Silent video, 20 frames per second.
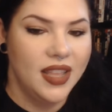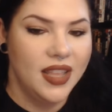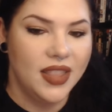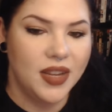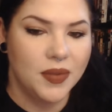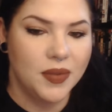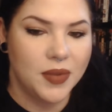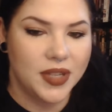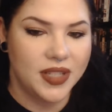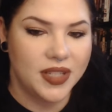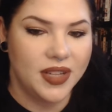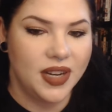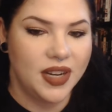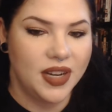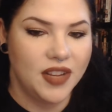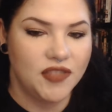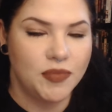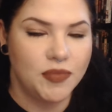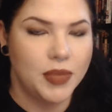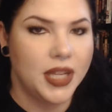There wasn't
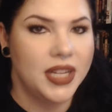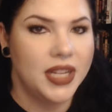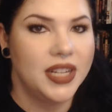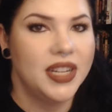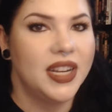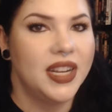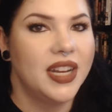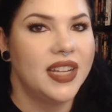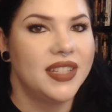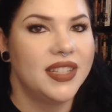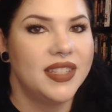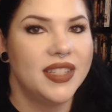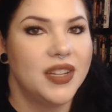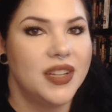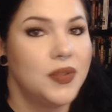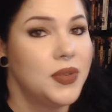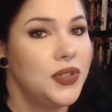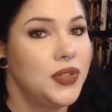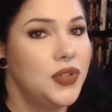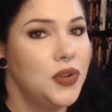enough blood and guts.
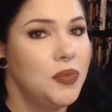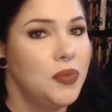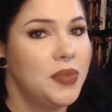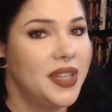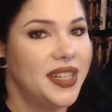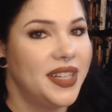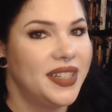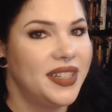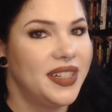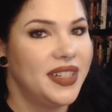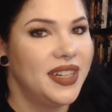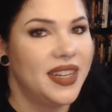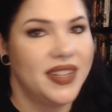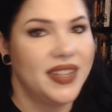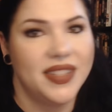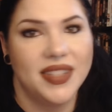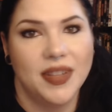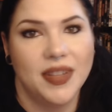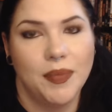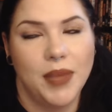There was no blood and
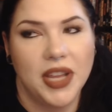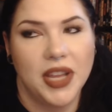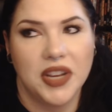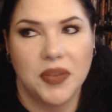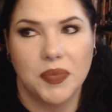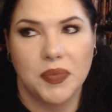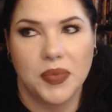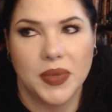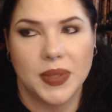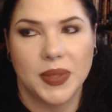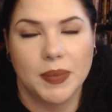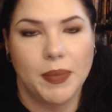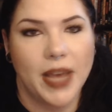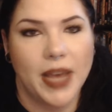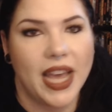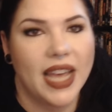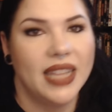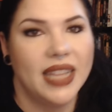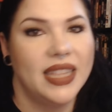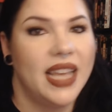guts. The makeup was
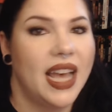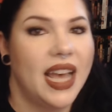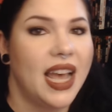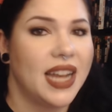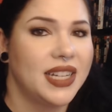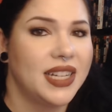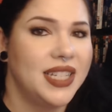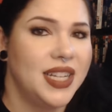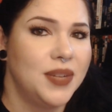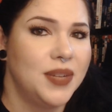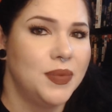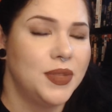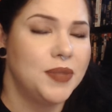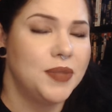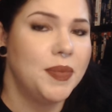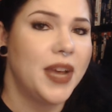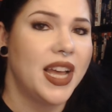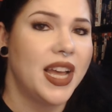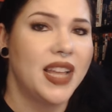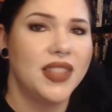bad. The acting was
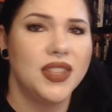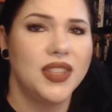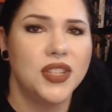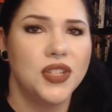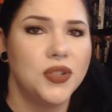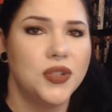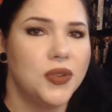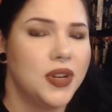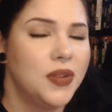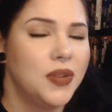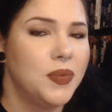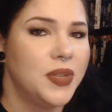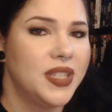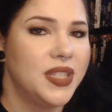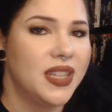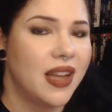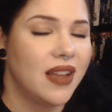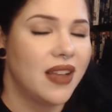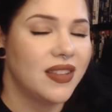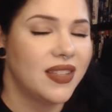bad. The story was
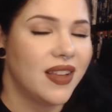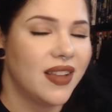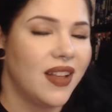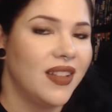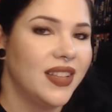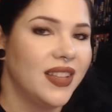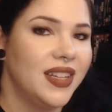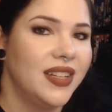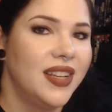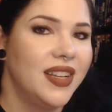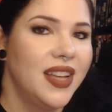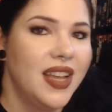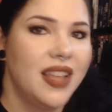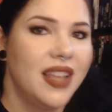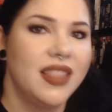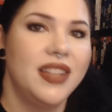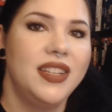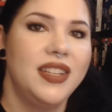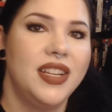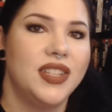not solid.
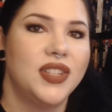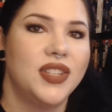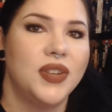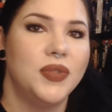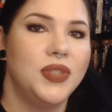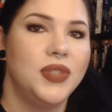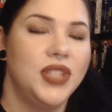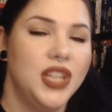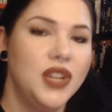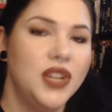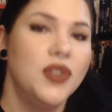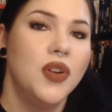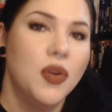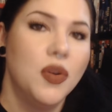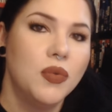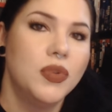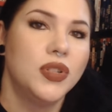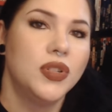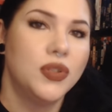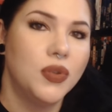The disco scene
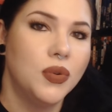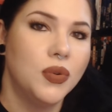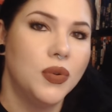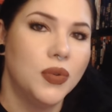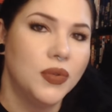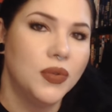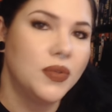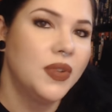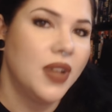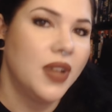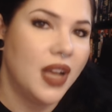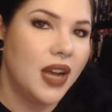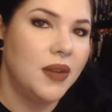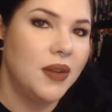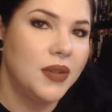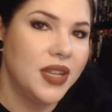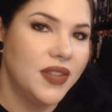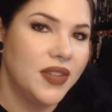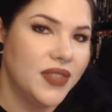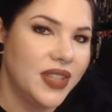was cool. I
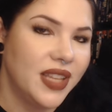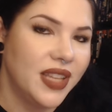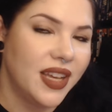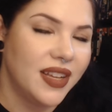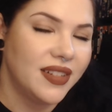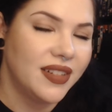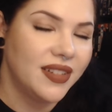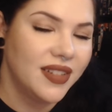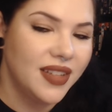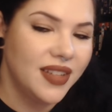will give it that.